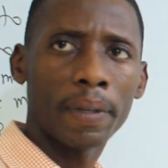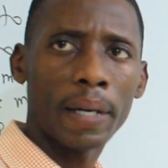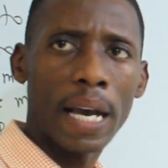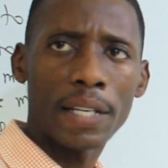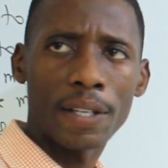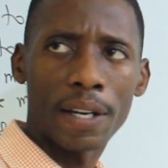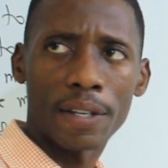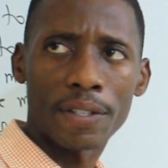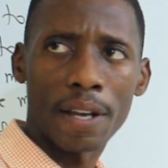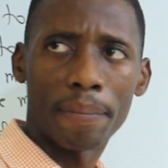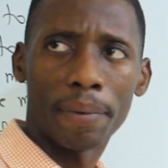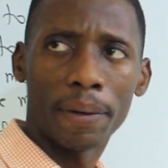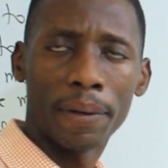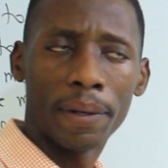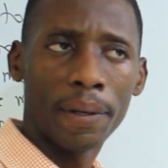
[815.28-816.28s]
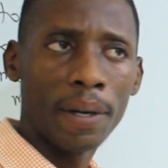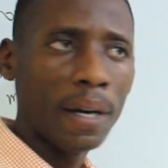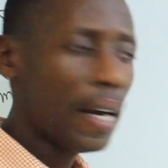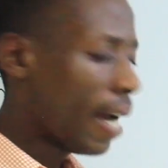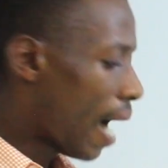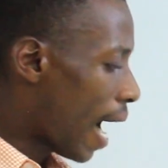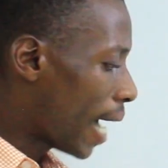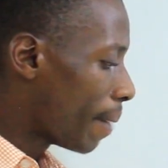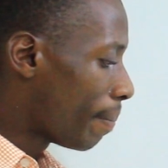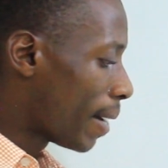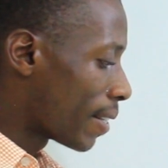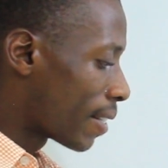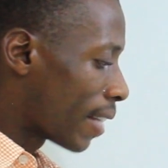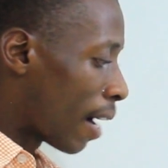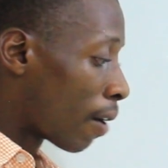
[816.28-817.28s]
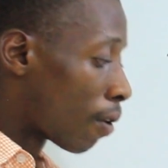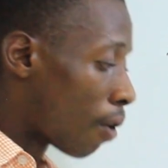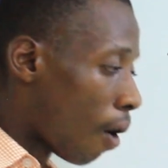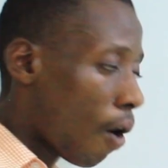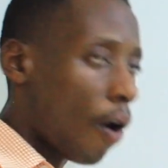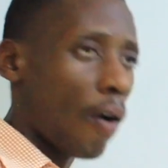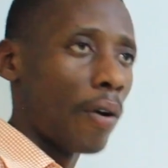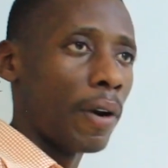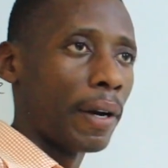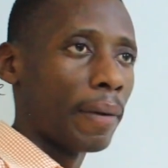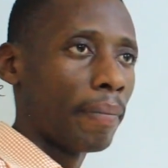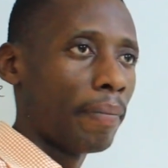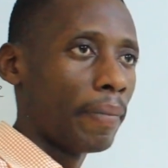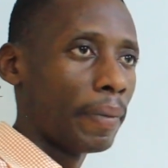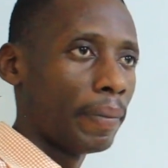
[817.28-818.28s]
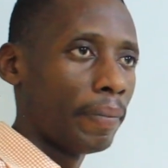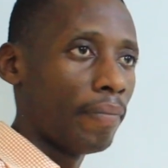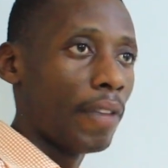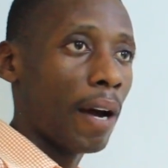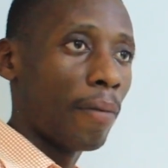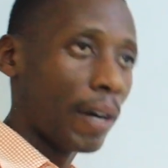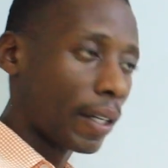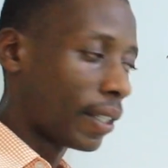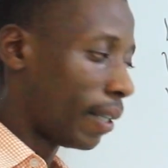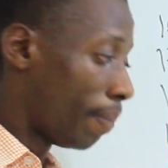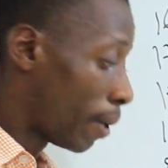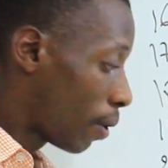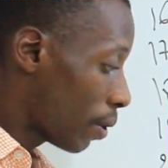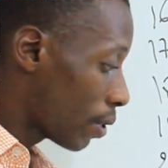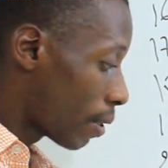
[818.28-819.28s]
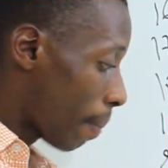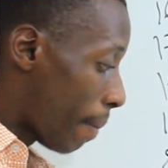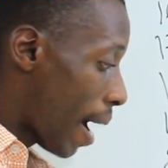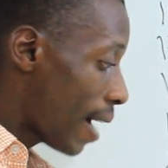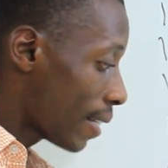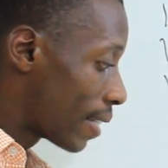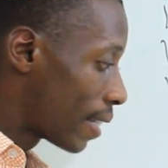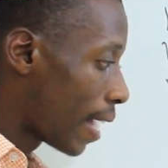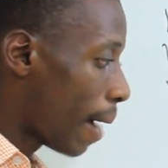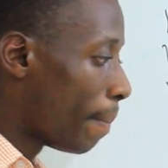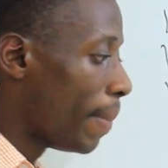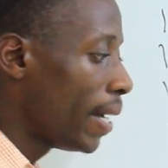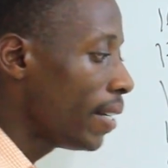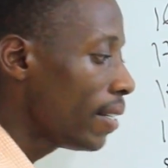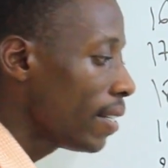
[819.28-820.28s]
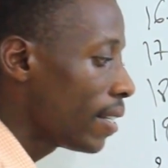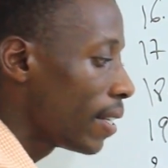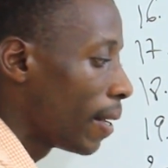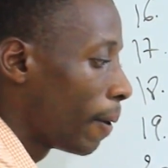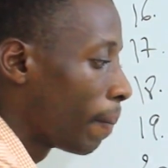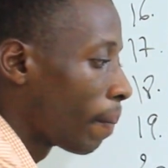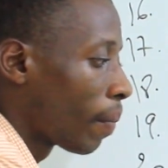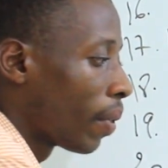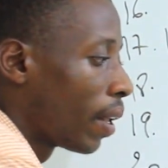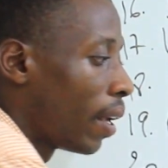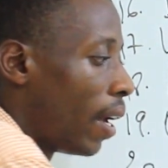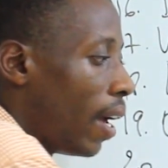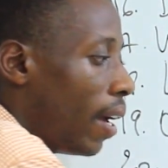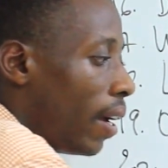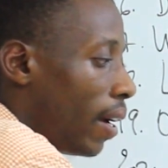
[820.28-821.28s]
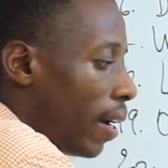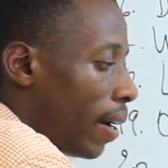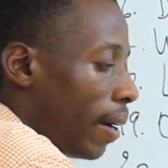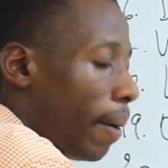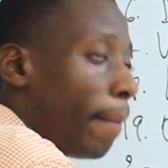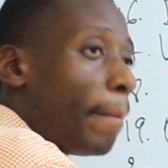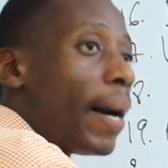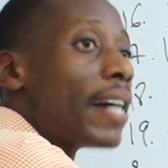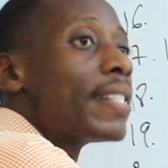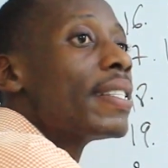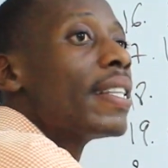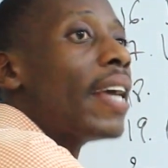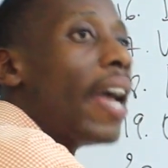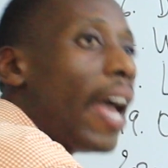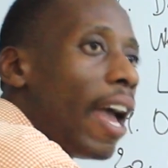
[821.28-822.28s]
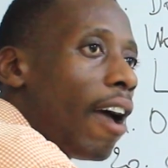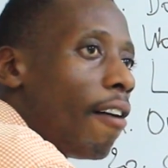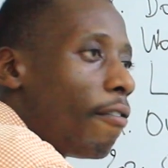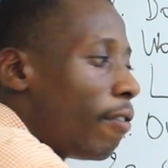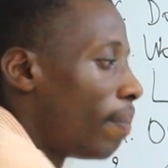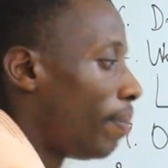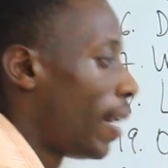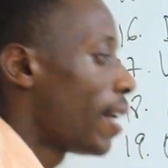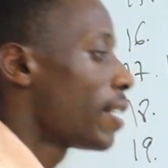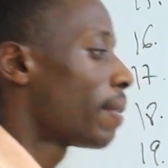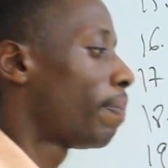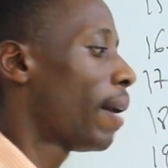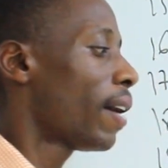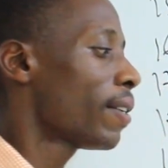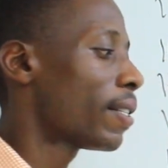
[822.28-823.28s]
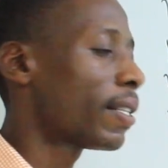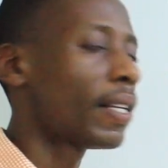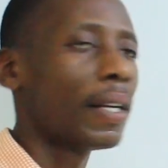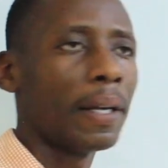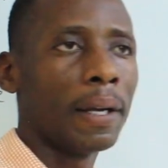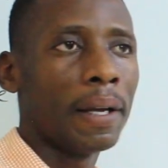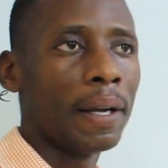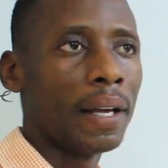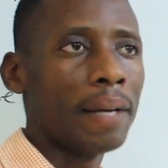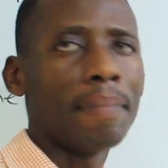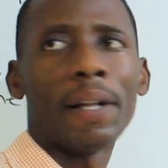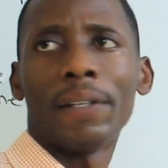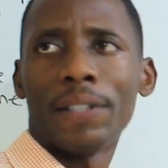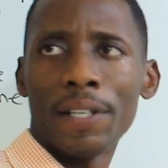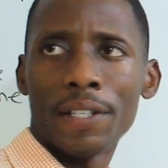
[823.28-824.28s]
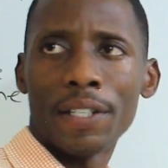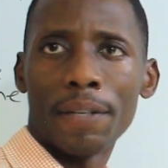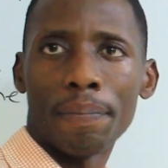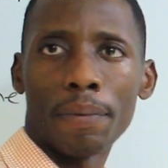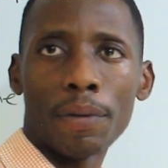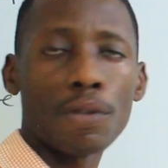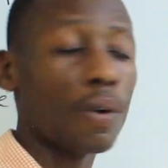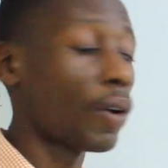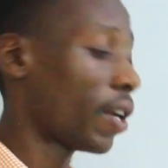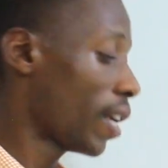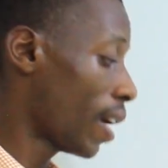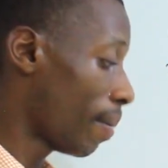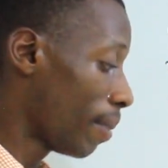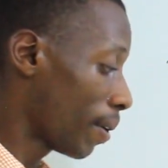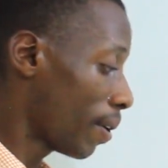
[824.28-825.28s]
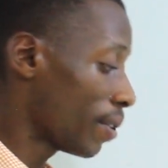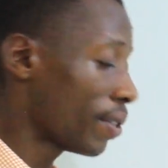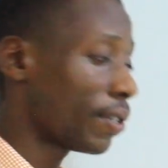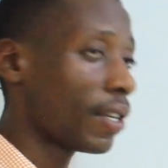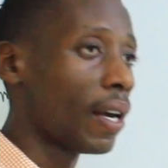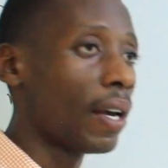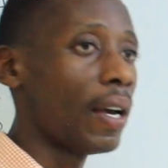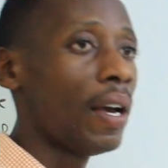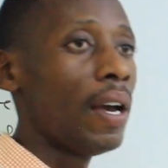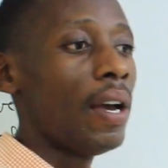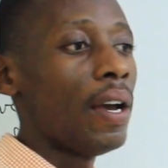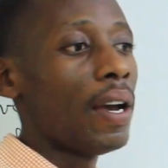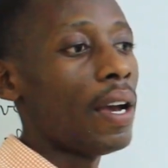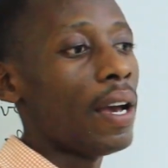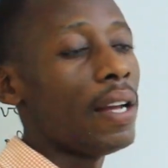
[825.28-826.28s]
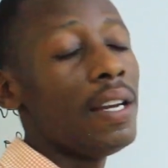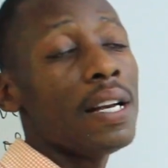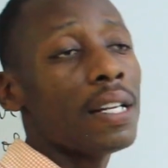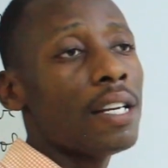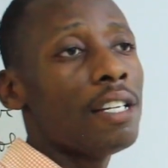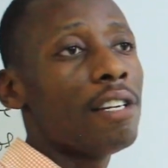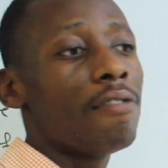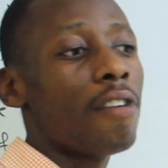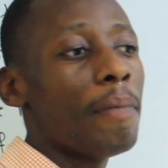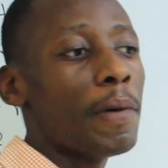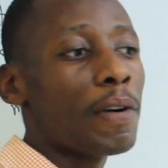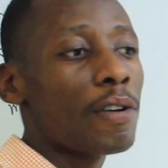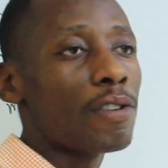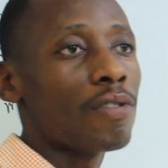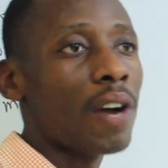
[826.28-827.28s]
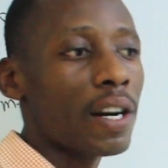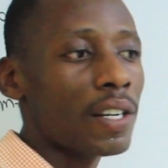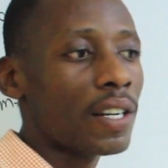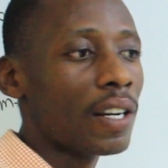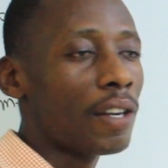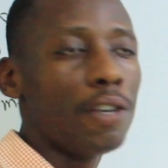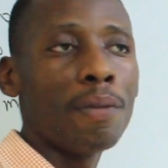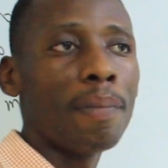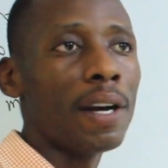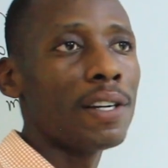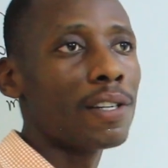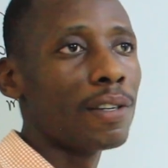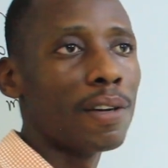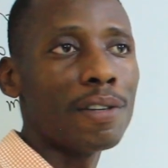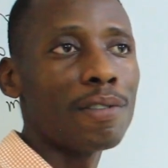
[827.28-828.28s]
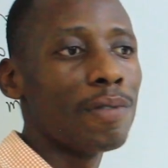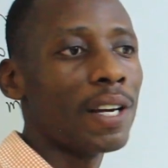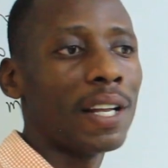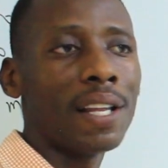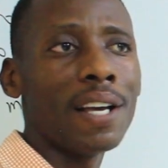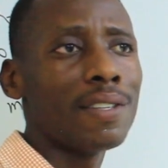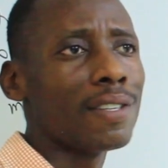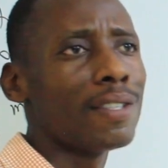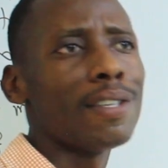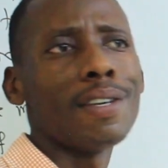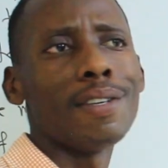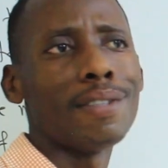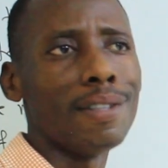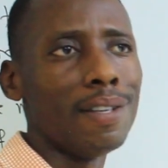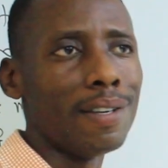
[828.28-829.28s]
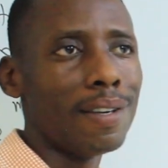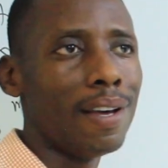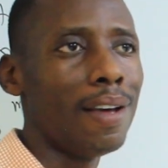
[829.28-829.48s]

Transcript: As an example. I must have gone directly. Because master means must have plus past participle. So here, because it's an English informal contraction, you might not realize it easily.